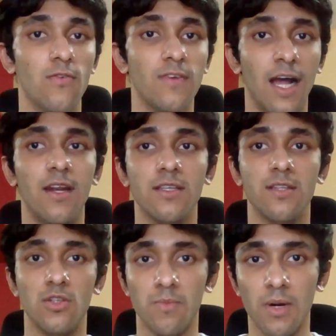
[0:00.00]
calories
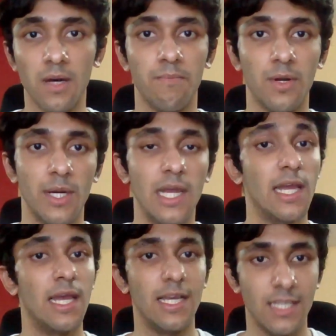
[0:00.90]
that you burn per day
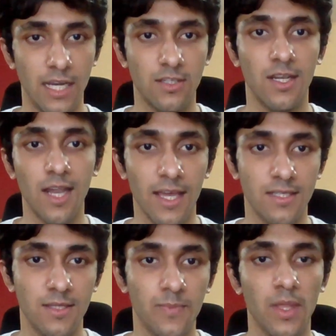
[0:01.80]
is actually less.